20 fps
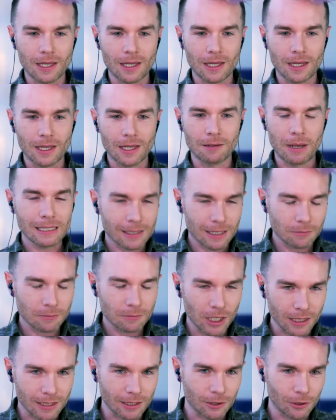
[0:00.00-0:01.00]
in many
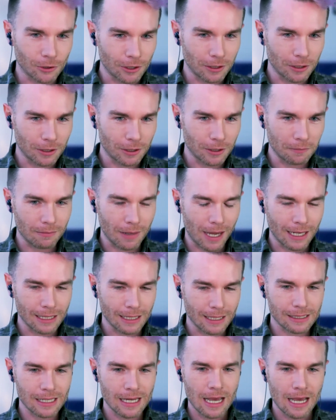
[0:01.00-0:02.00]
subjects, including
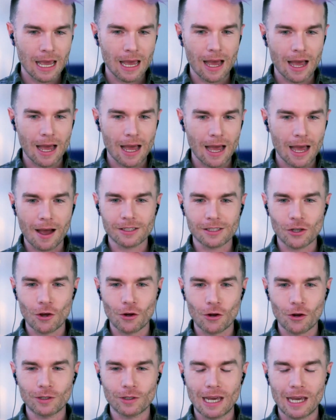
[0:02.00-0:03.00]
mathematics.
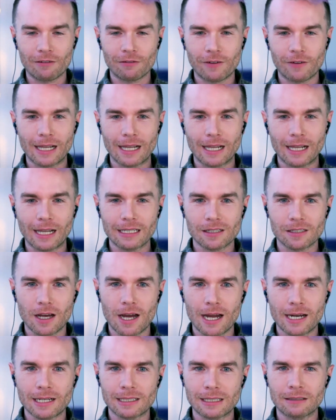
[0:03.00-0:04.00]
So yeah, failing
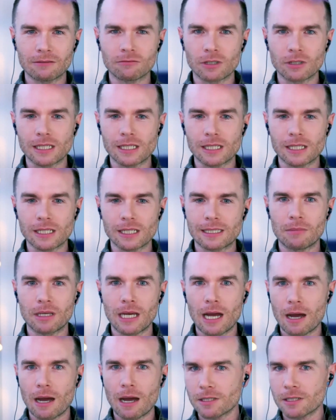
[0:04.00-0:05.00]
design didn't really set
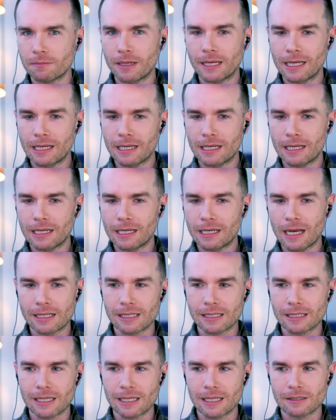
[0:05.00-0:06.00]
me up to be a
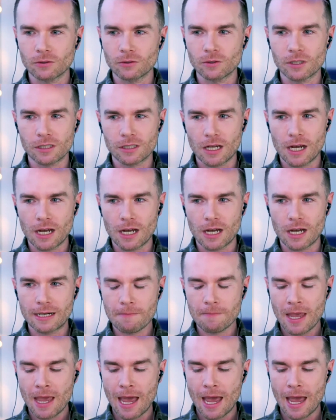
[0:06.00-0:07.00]
successful designer.
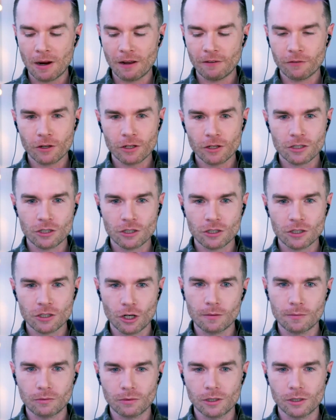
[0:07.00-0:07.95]
And my first job